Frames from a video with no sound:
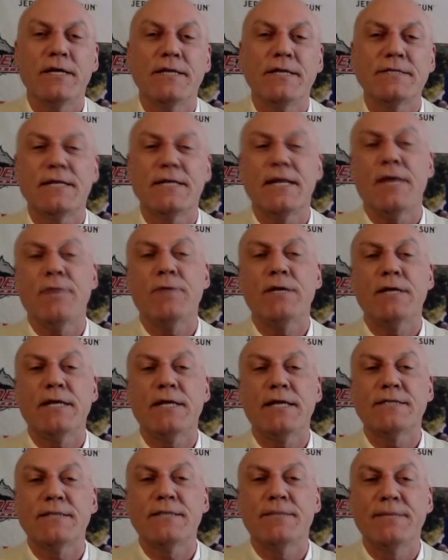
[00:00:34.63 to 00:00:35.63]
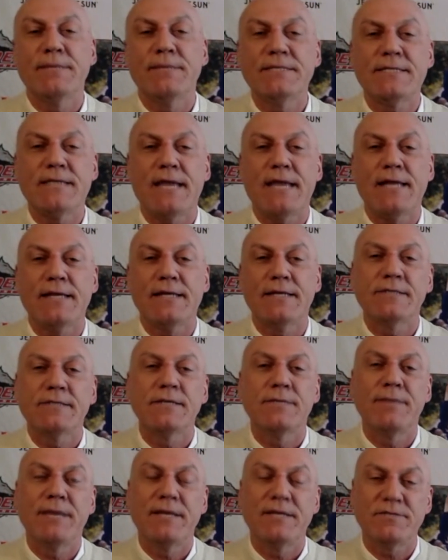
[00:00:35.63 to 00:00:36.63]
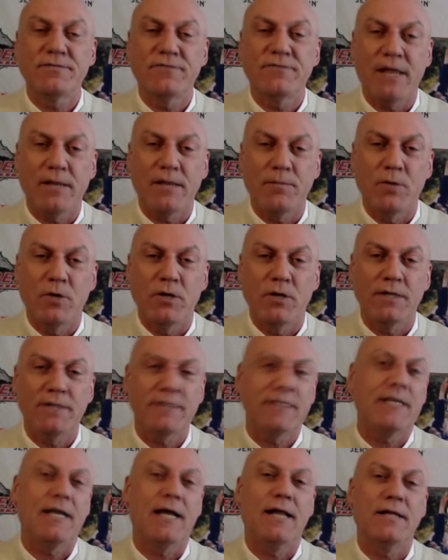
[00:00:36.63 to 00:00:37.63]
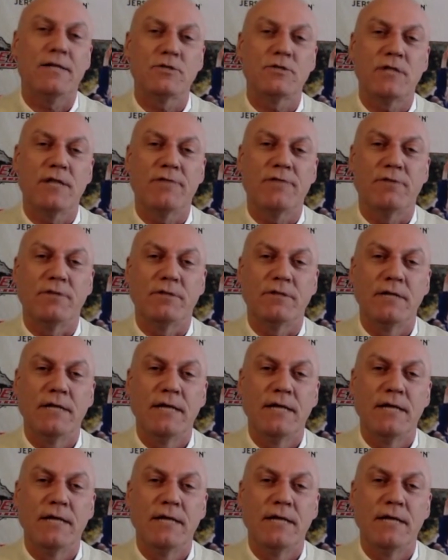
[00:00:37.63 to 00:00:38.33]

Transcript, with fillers: and today we're going to get some insight into men's volleyball at the college level.